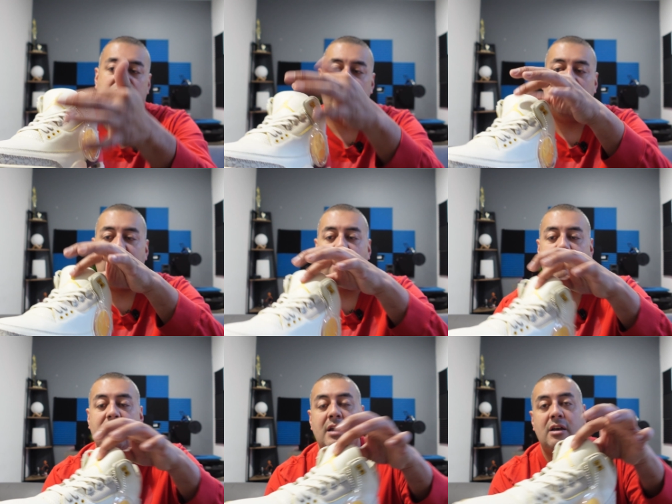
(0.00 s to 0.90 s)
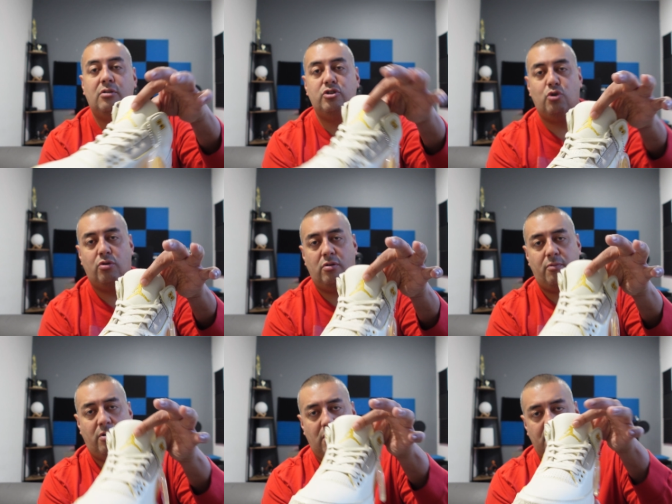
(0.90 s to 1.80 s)
So you have the
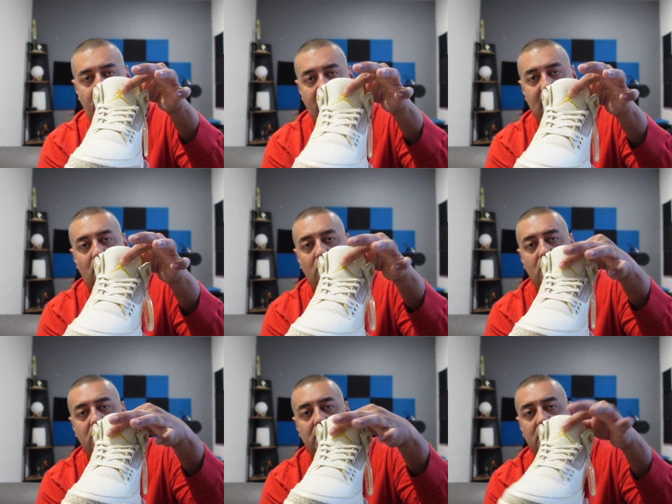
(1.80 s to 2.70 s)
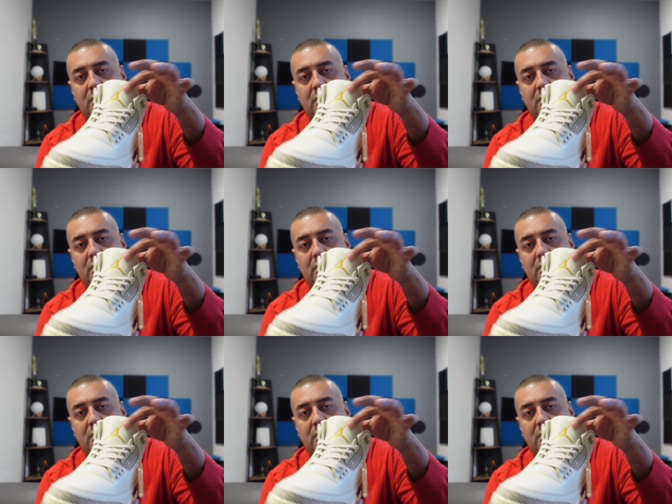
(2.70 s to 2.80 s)
Jordan brand logo,